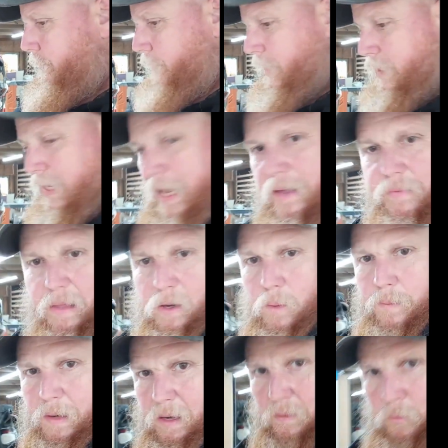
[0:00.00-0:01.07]
need to have that
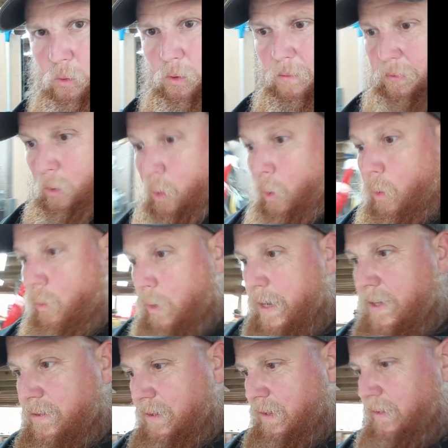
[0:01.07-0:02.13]
open anymore. The whole
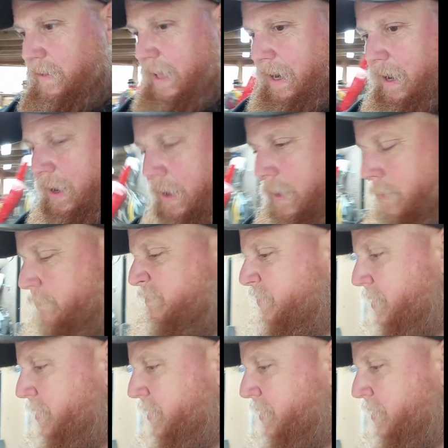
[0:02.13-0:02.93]
reason that I